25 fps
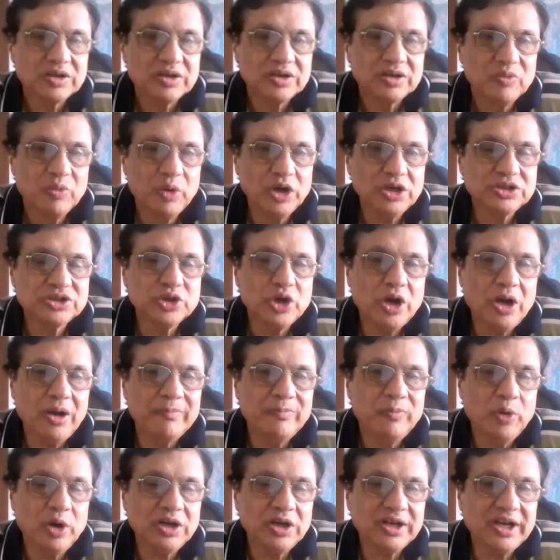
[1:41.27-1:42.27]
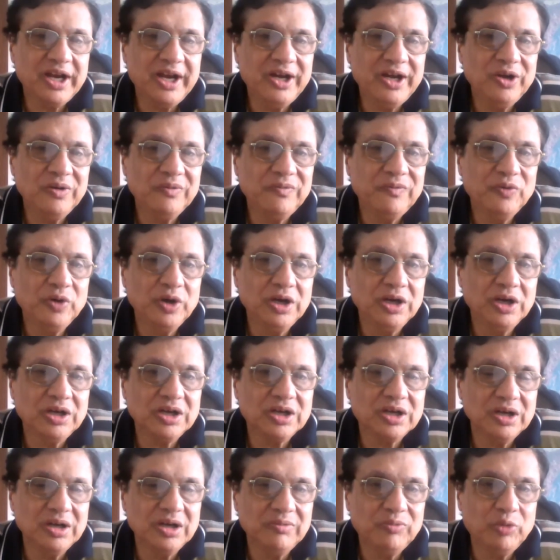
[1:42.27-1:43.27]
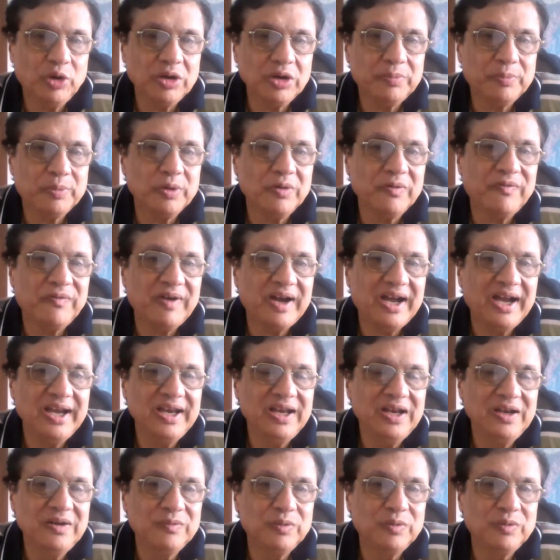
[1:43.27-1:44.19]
what job, what kind of work, what profile,